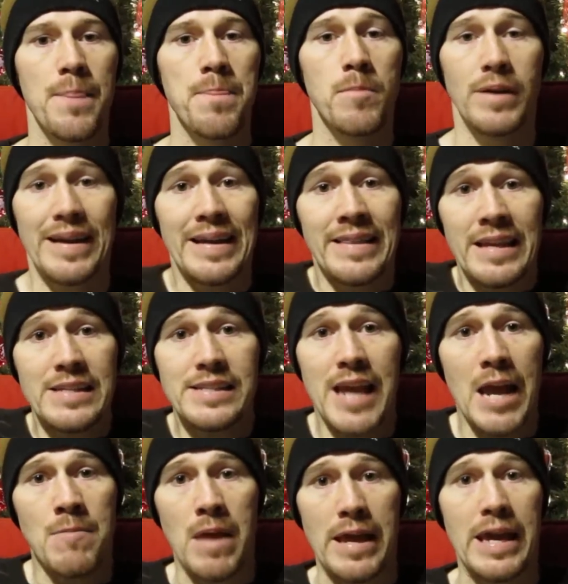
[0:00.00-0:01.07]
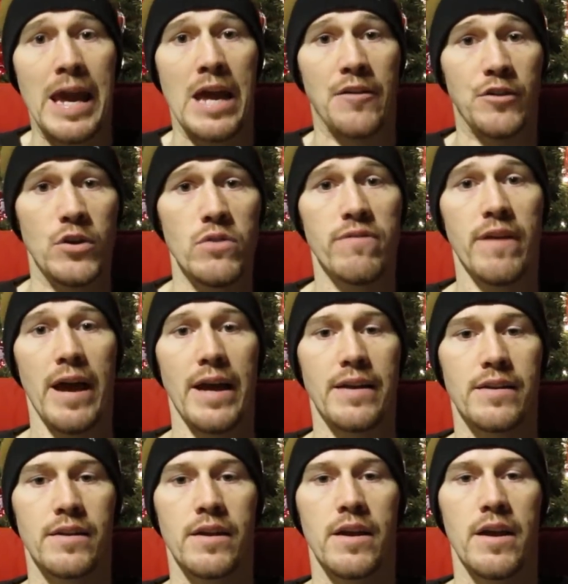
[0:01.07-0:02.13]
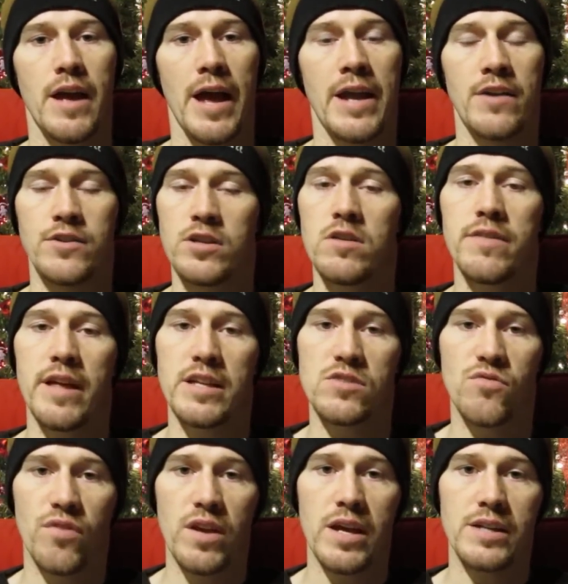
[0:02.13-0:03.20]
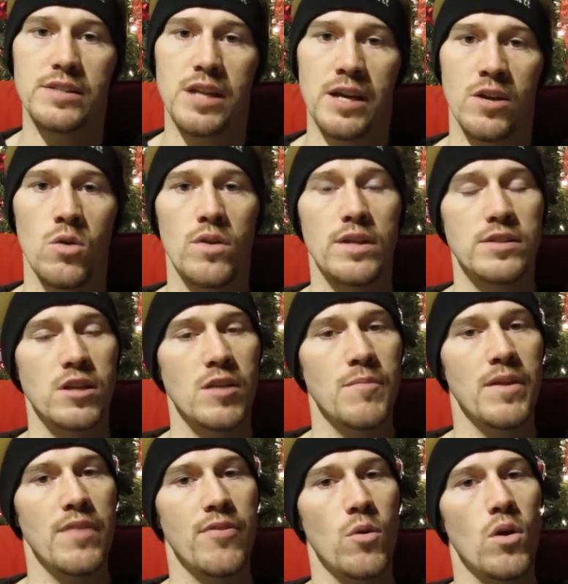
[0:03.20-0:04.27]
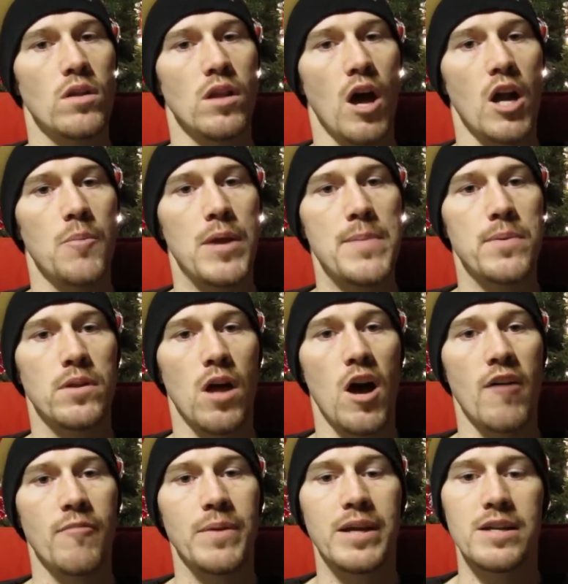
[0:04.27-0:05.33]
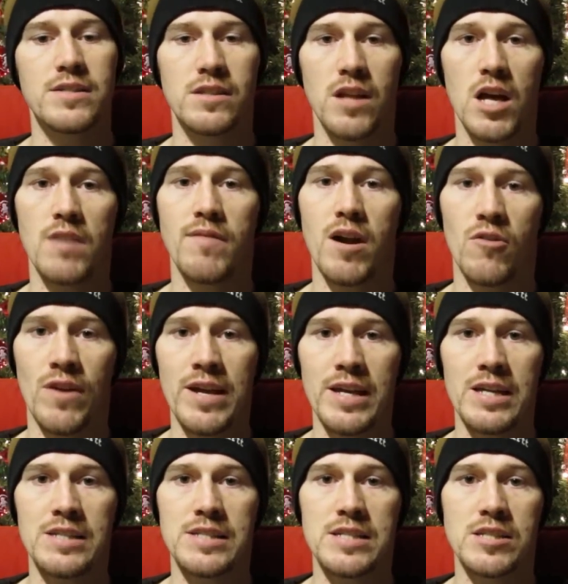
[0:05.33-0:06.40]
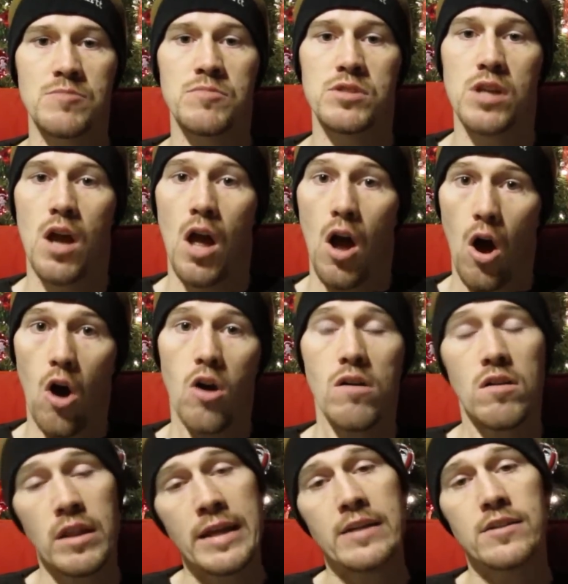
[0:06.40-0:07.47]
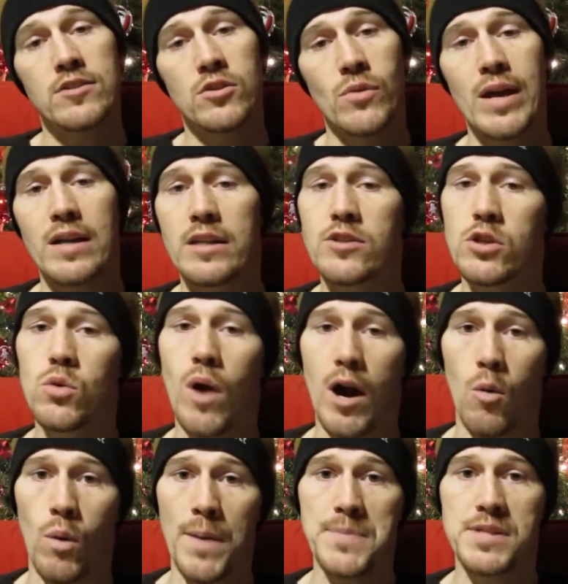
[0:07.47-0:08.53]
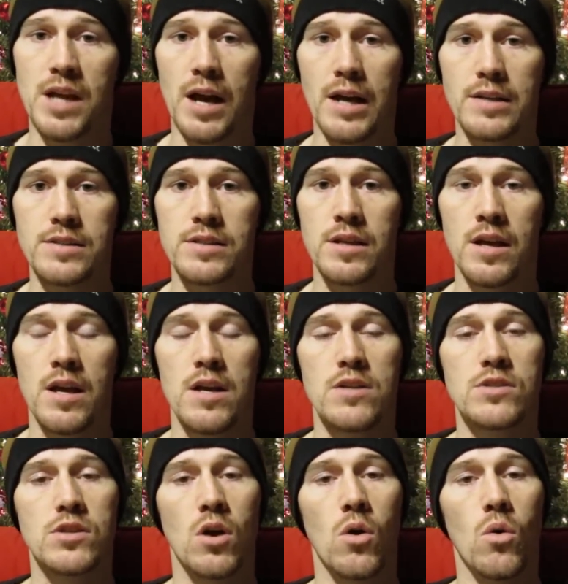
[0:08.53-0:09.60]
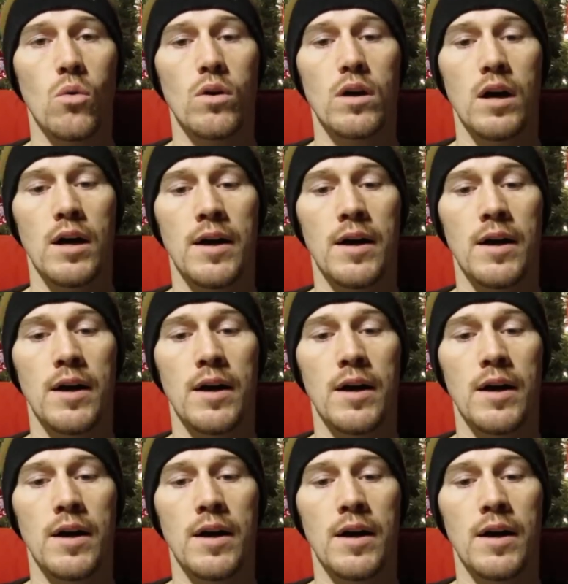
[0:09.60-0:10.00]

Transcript: but in this game they can't do that. And until that's fixed, I know that's going to throw a lot of people off, because a lot of our ranking systems are linked directly to our websites. So